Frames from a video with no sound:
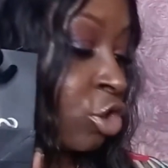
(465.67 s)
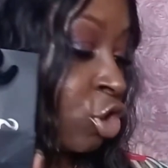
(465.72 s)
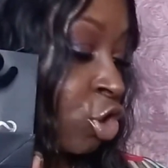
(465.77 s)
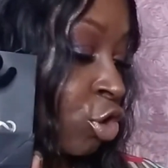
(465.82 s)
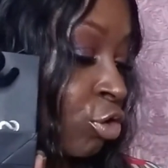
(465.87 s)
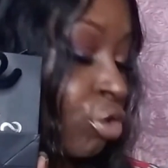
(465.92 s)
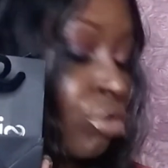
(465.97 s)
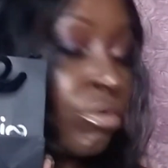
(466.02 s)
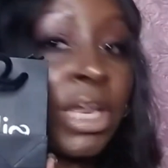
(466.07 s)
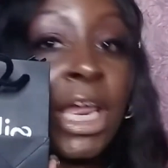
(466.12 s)
So
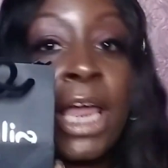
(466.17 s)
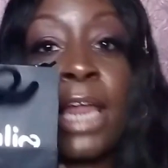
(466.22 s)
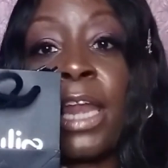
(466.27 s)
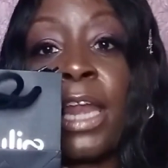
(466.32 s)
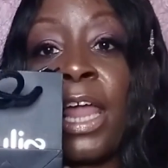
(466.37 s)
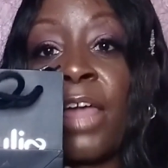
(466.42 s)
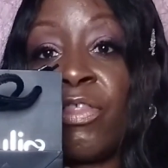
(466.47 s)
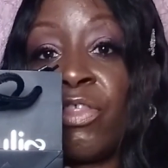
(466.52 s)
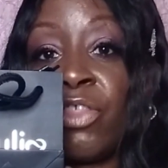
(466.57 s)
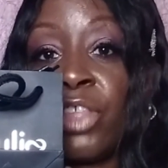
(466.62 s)
you get
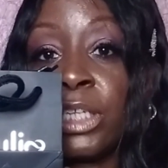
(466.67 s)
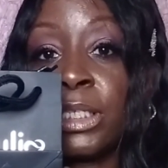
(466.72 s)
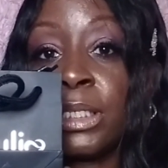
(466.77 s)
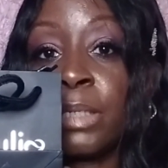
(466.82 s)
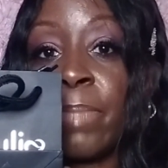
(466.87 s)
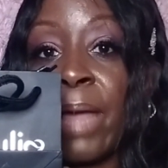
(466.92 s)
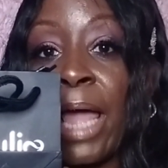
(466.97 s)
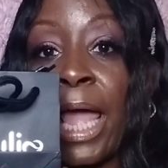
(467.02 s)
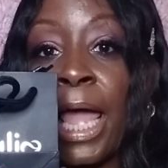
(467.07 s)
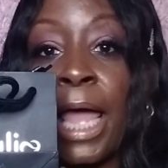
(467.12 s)
this
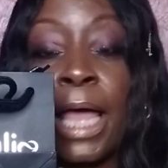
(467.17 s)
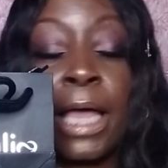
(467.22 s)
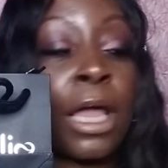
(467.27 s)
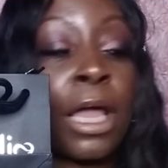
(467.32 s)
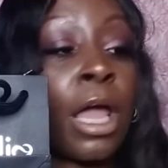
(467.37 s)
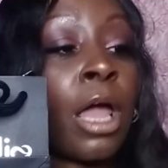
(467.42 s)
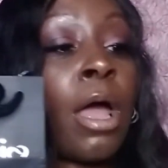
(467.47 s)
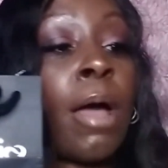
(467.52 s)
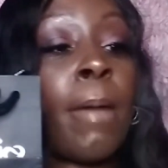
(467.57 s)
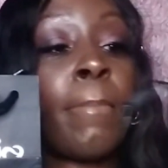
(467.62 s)
bag,
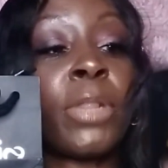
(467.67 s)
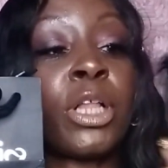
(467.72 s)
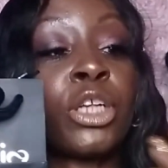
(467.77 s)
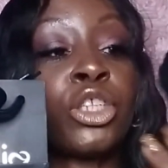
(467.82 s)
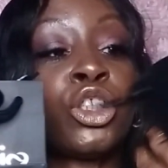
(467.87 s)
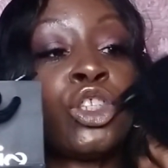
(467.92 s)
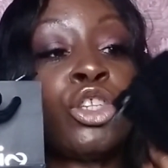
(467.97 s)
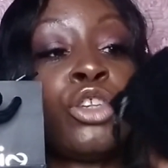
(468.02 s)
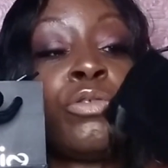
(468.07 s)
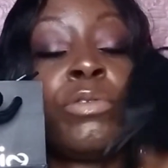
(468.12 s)

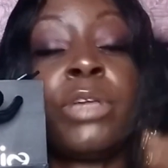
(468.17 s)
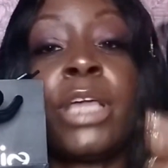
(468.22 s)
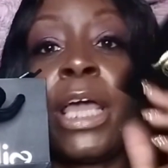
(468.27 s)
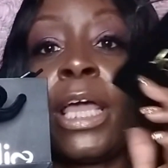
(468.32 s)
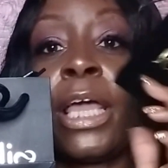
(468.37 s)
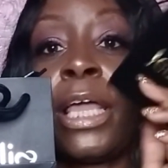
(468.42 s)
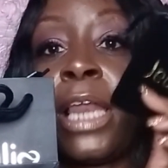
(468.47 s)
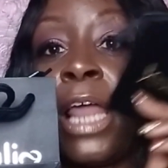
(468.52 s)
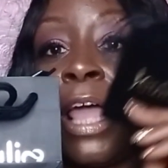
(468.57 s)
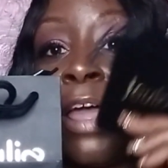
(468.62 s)
plus you get